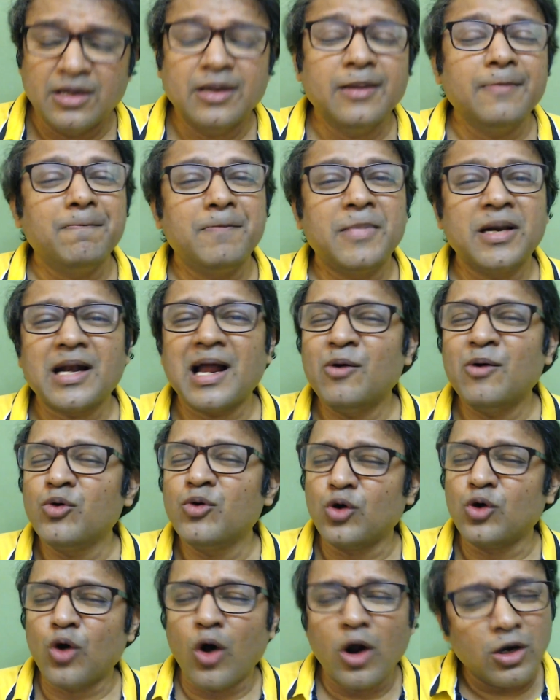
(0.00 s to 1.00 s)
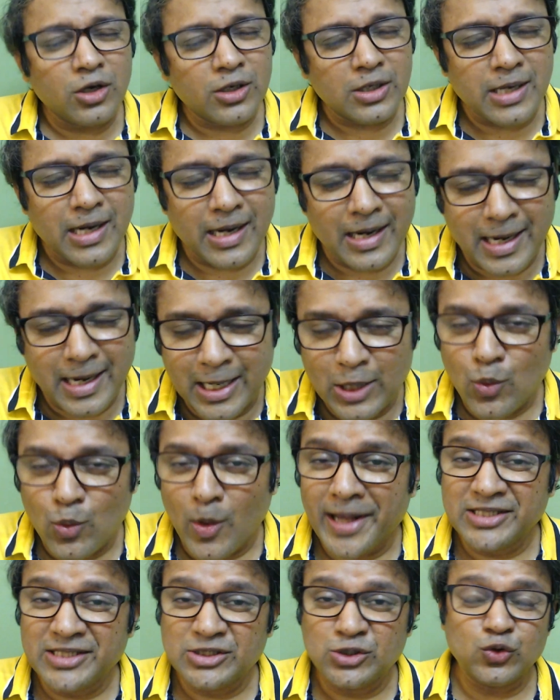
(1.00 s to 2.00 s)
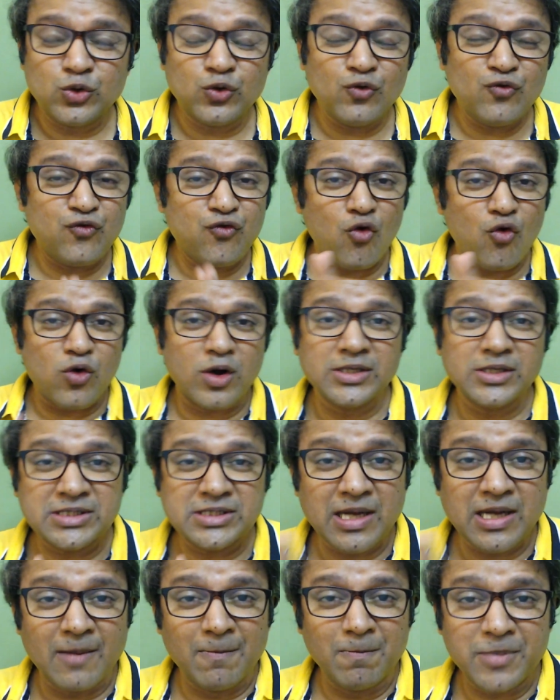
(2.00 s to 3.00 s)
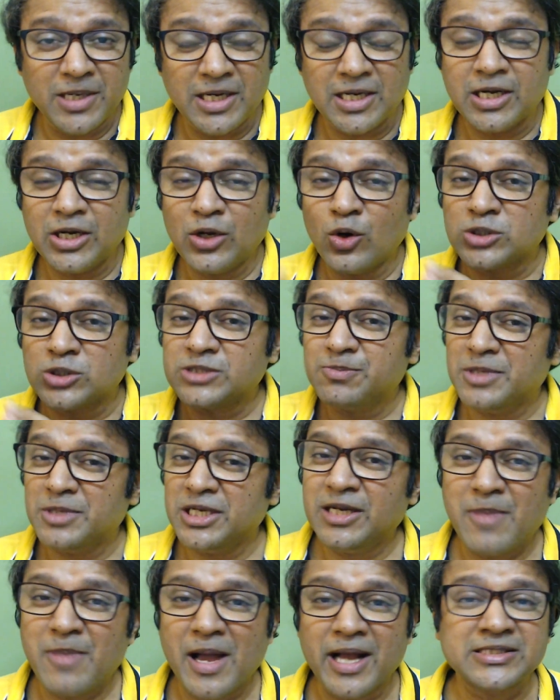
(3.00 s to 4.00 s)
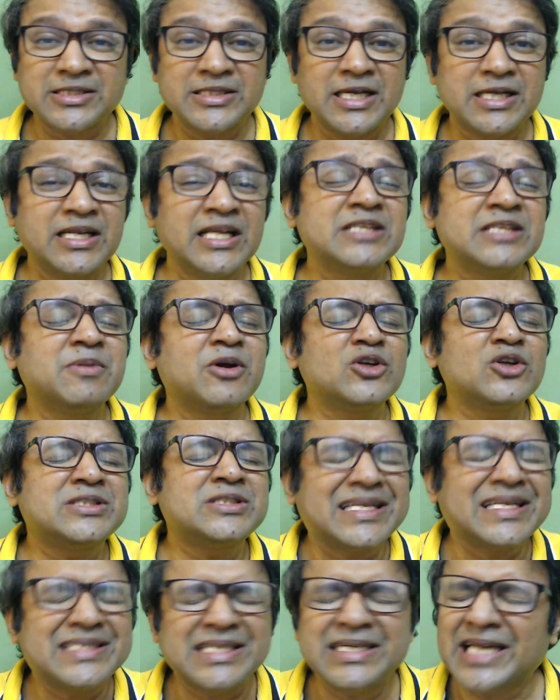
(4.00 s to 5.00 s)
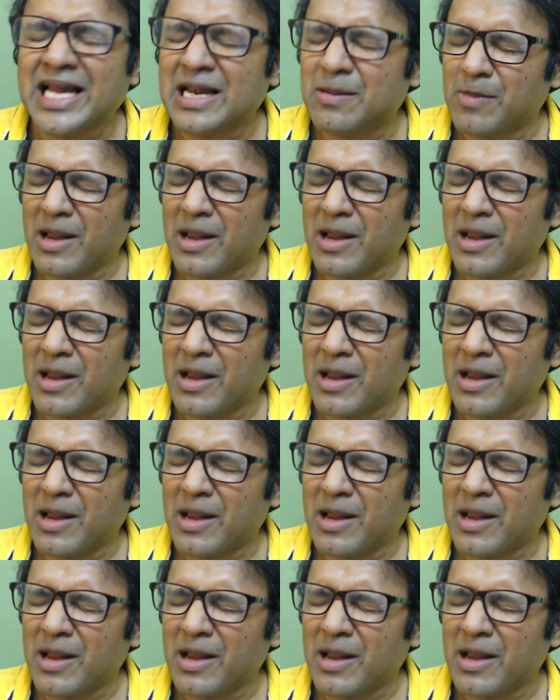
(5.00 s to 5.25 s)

But I would not advise you to focus completely on speed max techniques because it doesn't help.